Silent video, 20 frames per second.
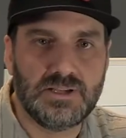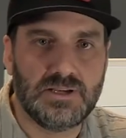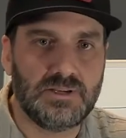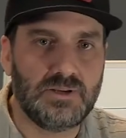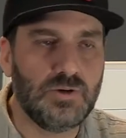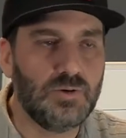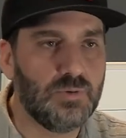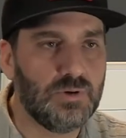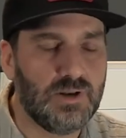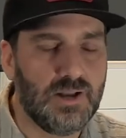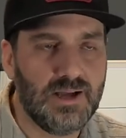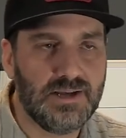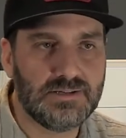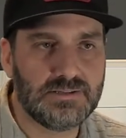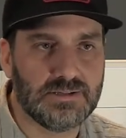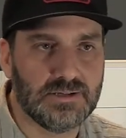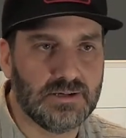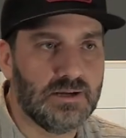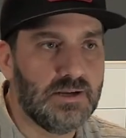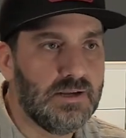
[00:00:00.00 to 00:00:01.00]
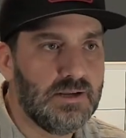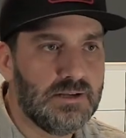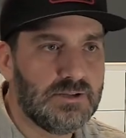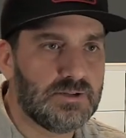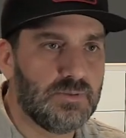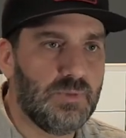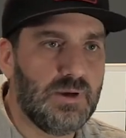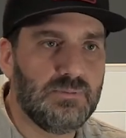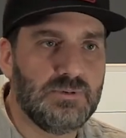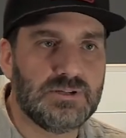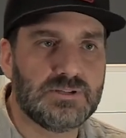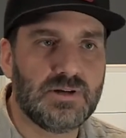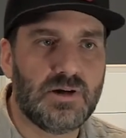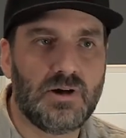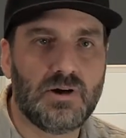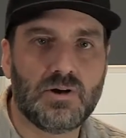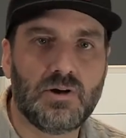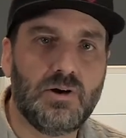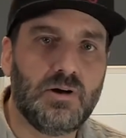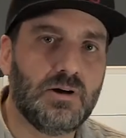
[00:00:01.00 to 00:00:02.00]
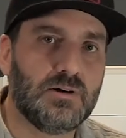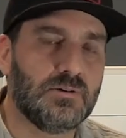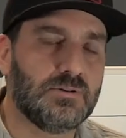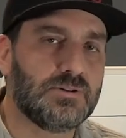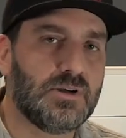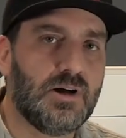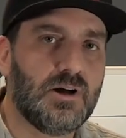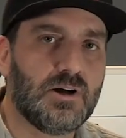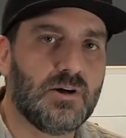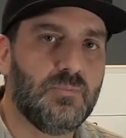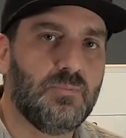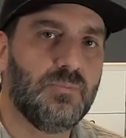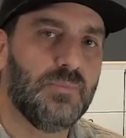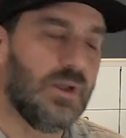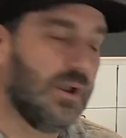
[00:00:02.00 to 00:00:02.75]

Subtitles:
that you would like to maybe talk on or talk